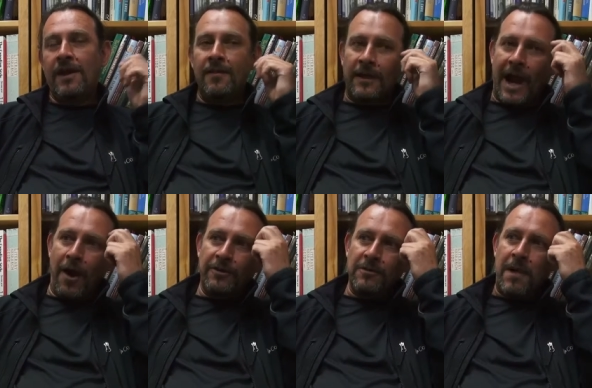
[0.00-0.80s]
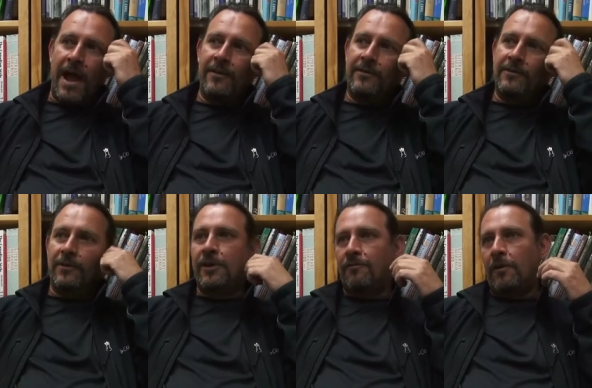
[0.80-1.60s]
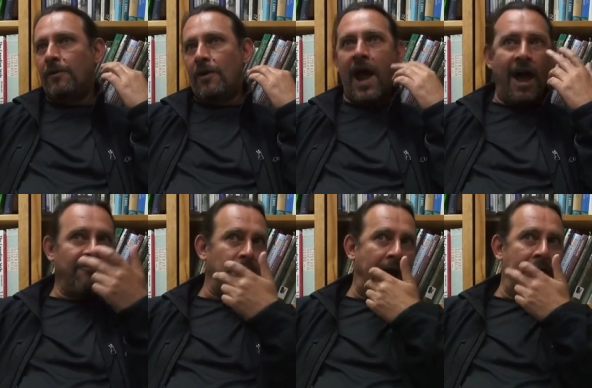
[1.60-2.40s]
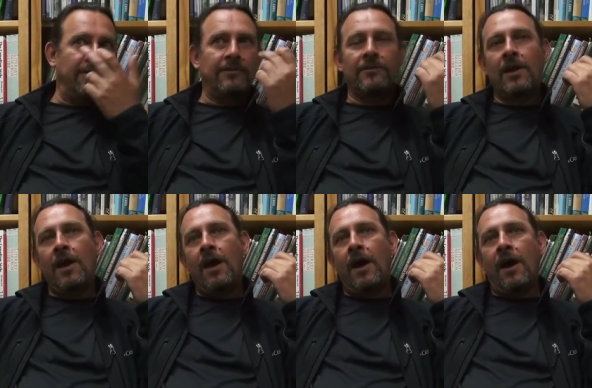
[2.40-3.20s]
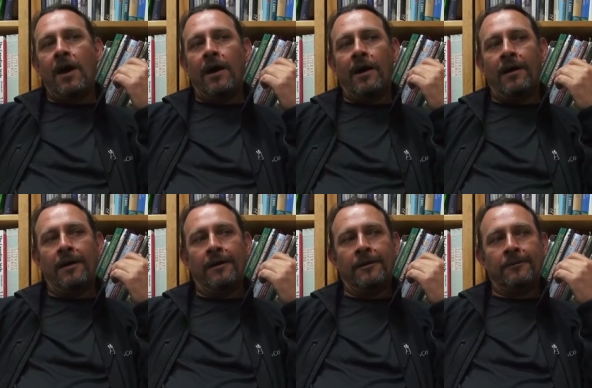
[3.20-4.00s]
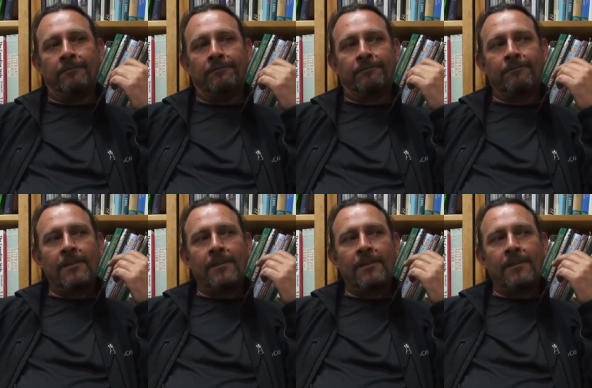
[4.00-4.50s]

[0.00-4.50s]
The character masks are different. They're half masks, um,